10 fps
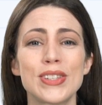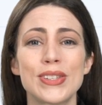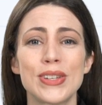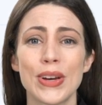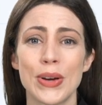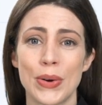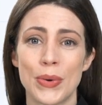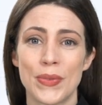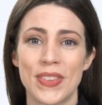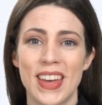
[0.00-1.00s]
is
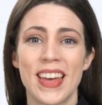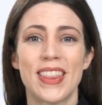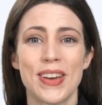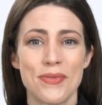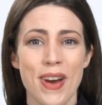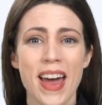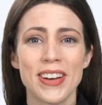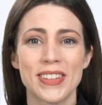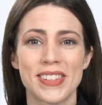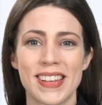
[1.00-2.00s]
2. The
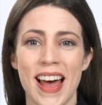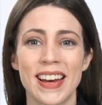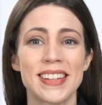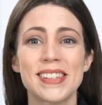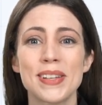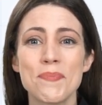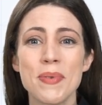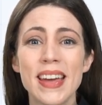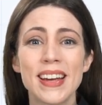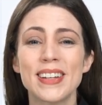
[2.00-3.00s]
radical sign
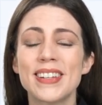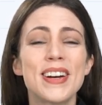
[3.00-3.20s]
disappeared!